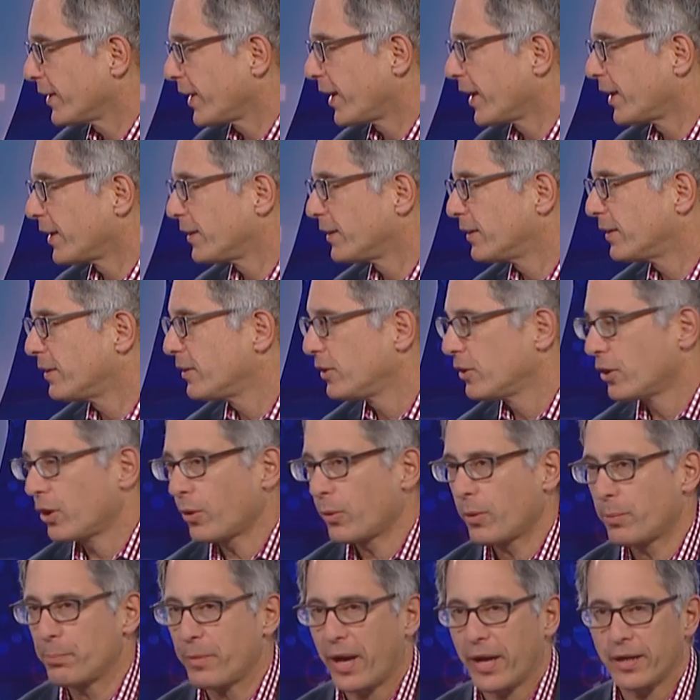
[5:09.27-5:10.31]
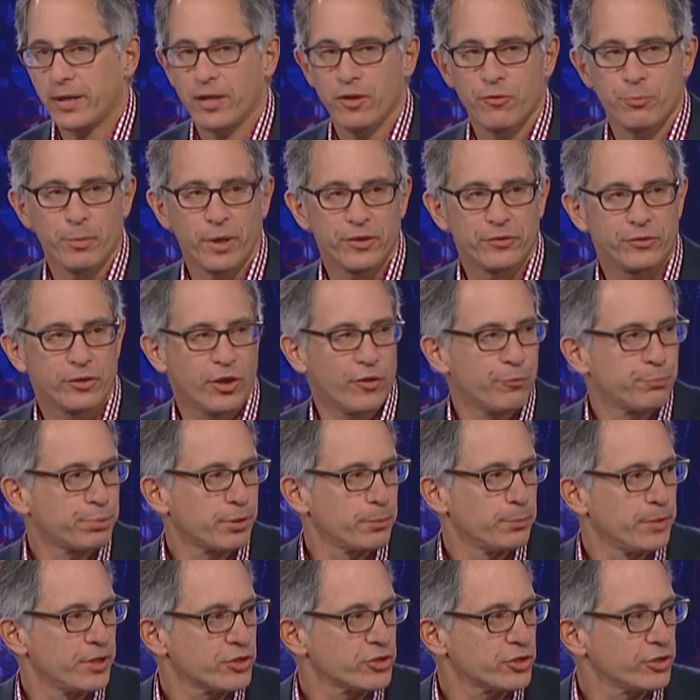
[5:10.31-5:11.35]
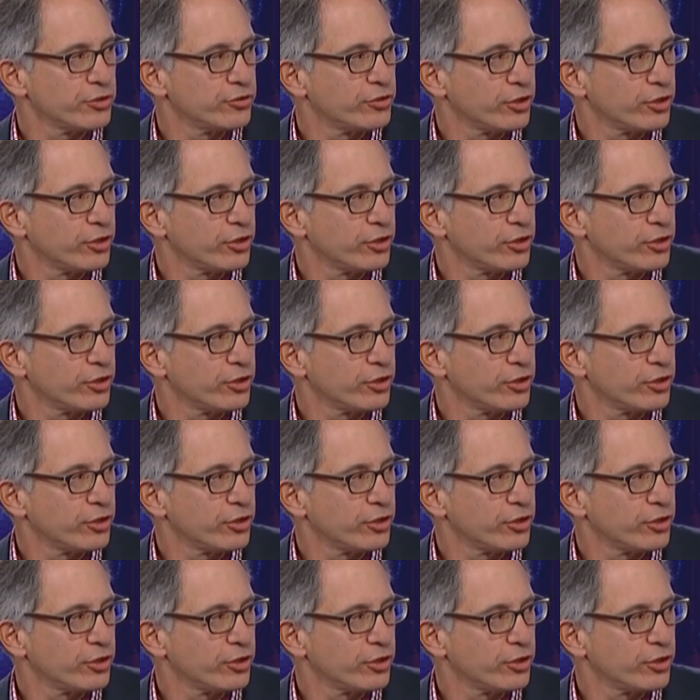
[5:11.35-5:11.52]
And, you know, I give myself permission